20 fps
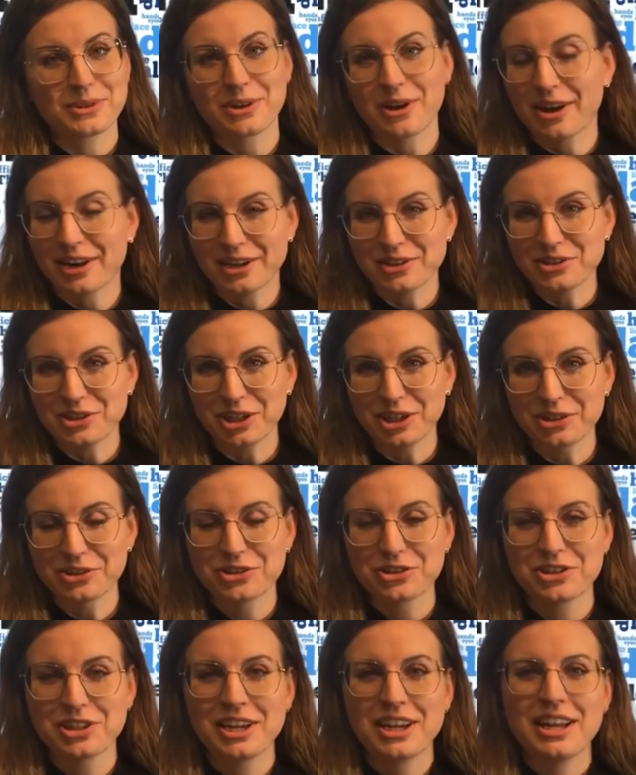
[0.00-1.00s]
not at church?
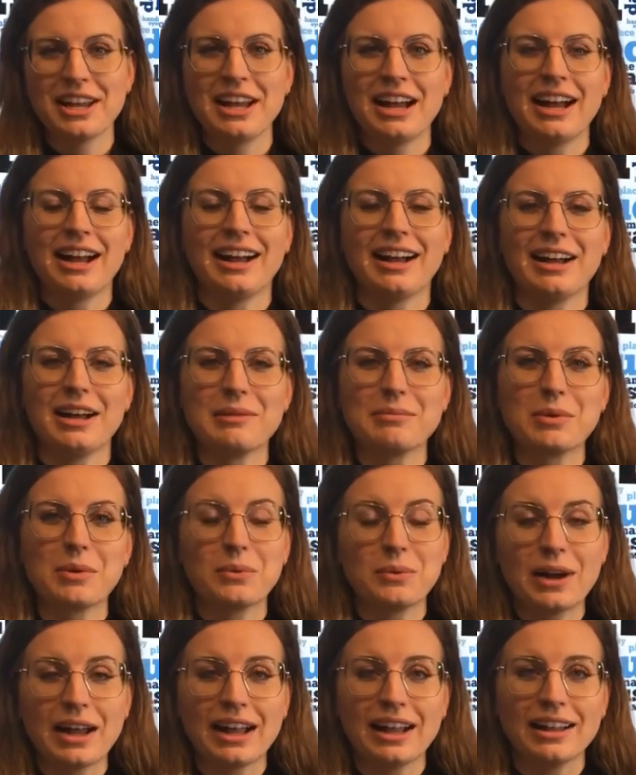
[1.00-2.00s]
Um,
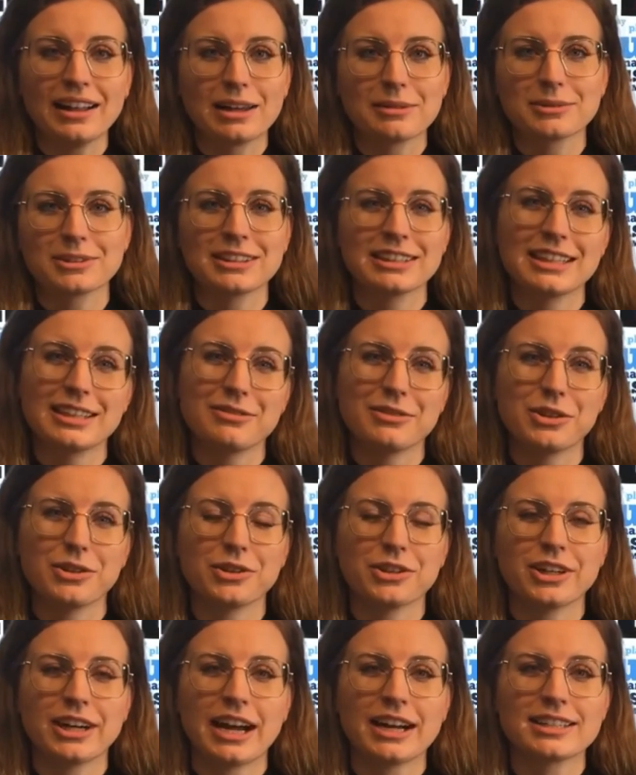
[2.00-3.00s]
well, I'm going to give you
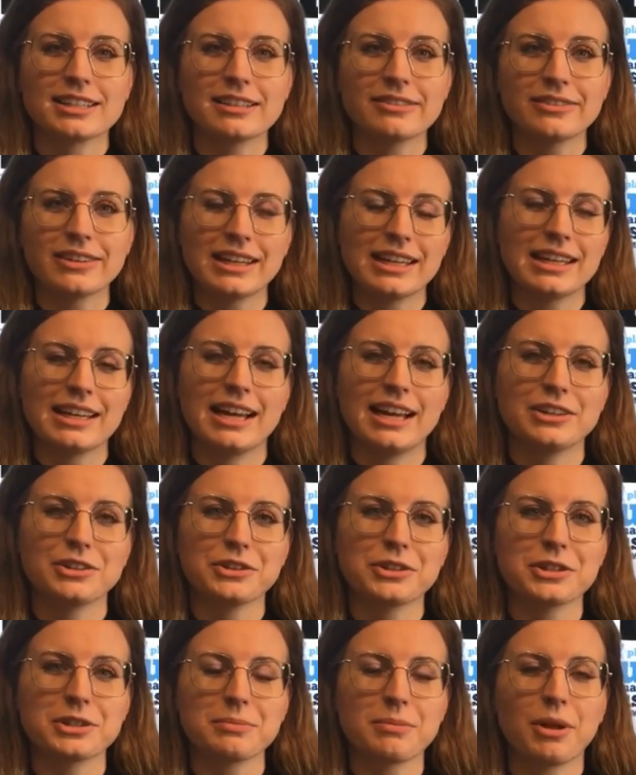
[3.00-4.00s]
your activity, and
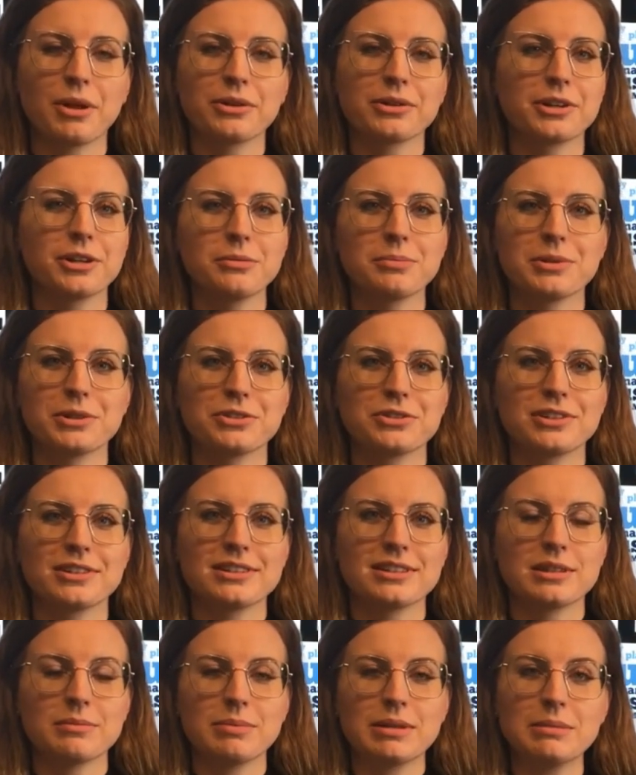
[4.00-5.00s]
your small group is
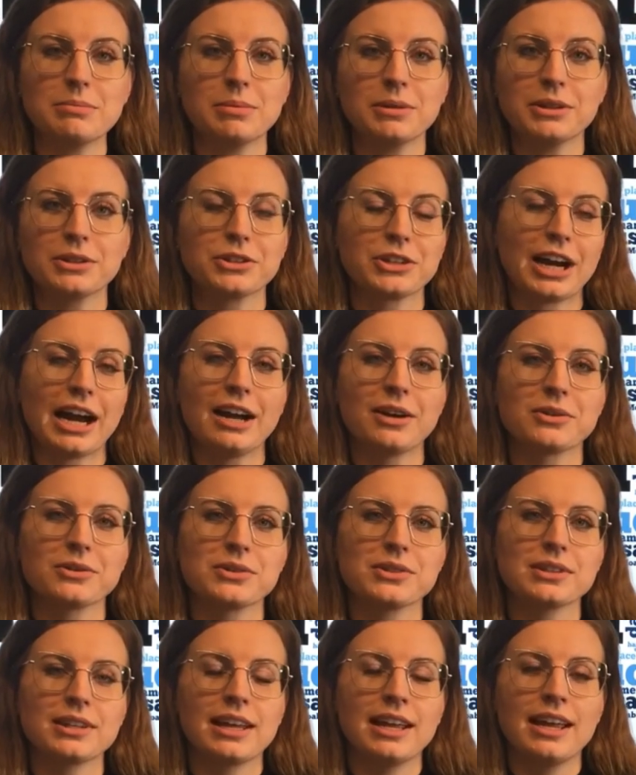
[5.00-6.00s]
just the people in your
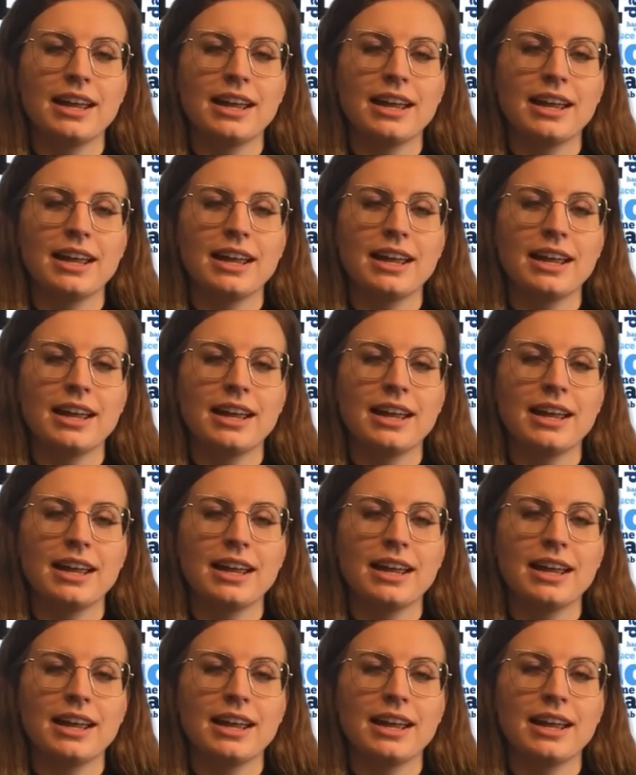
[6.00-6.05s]
house.